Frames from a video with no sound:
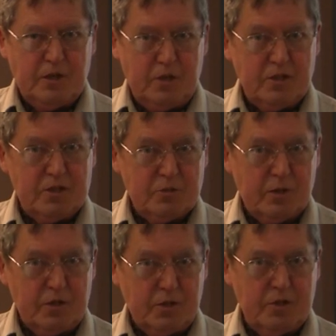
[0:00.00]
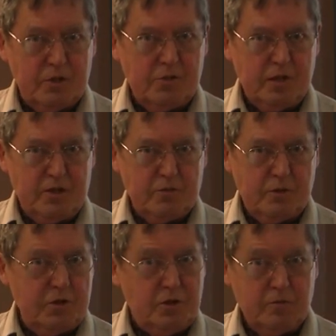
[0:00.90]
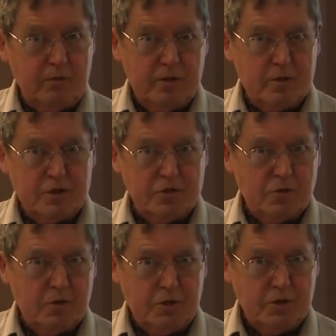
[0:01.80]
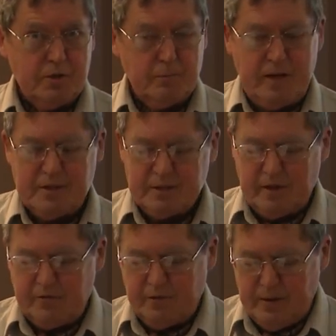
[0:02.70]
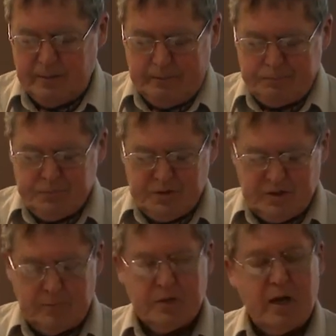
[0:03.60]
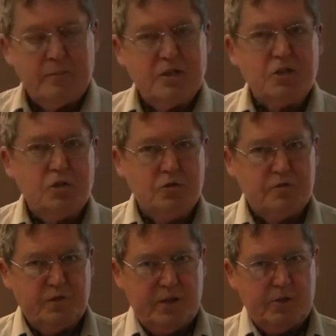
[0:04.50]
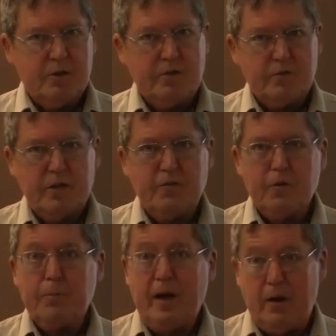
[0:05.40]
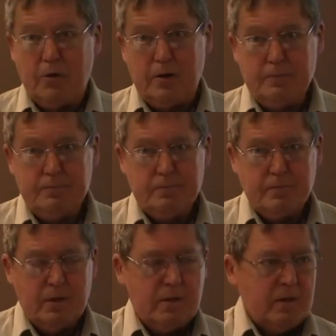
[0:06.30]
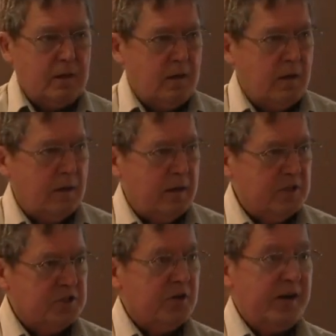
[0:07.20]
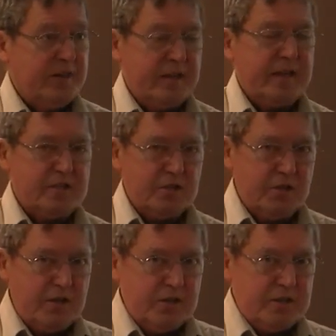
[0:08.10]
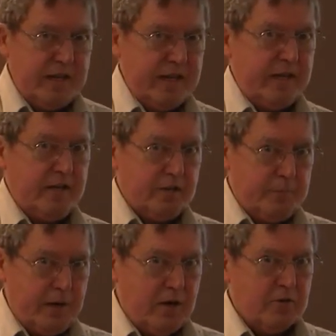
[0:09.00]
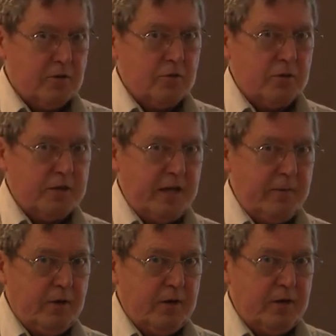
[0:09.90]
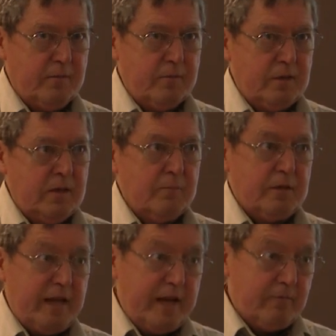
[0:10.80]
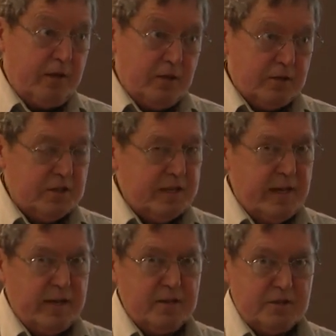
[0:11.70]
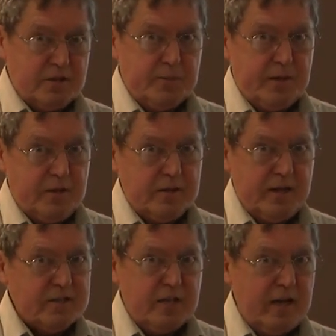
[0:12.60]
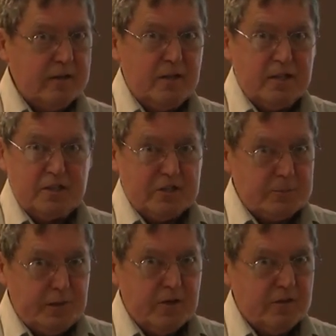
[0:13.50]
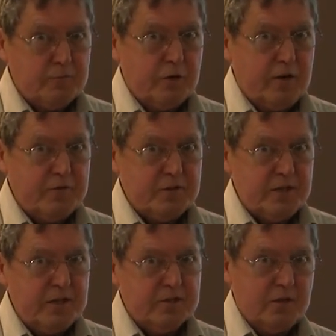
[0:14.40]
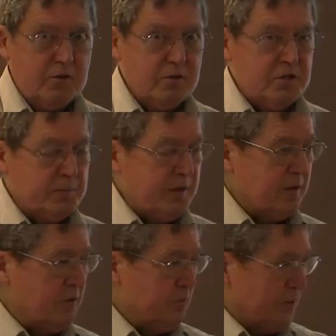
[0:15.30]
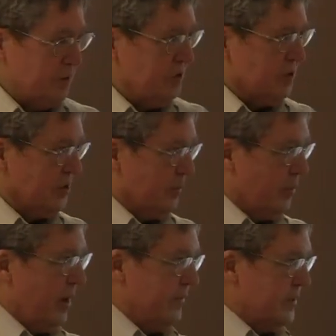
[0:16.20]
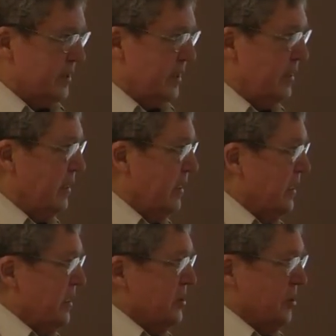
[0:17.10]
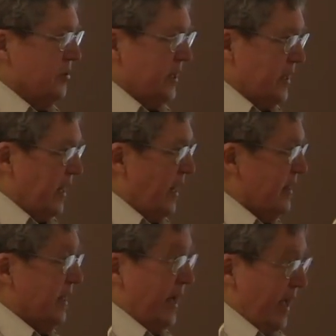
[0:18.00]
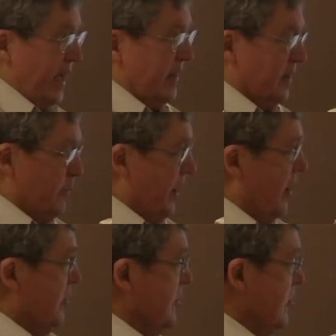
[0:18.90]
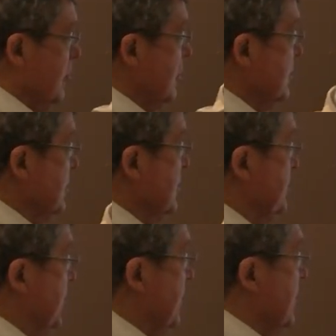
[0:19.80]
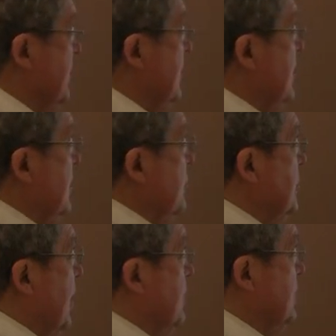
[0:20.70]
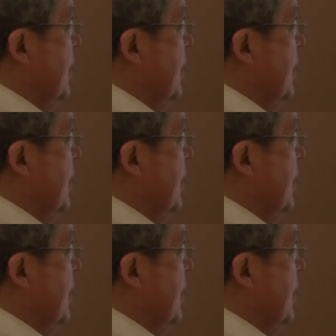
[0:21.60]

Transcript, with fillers: you know, this is what you can do things with. You can wield a sword, you can make stuff. Sometimes it's used figuratively for power. Uh, and so I think that's a good understanding here. The power of the Lord came on him, but that we understand is the Spirit. That's how, it's the Spirit of prophecy. It's the Holy Spirit who produces the prophecy. So the yad, the hand, the power of the Lord is the Spirit who comes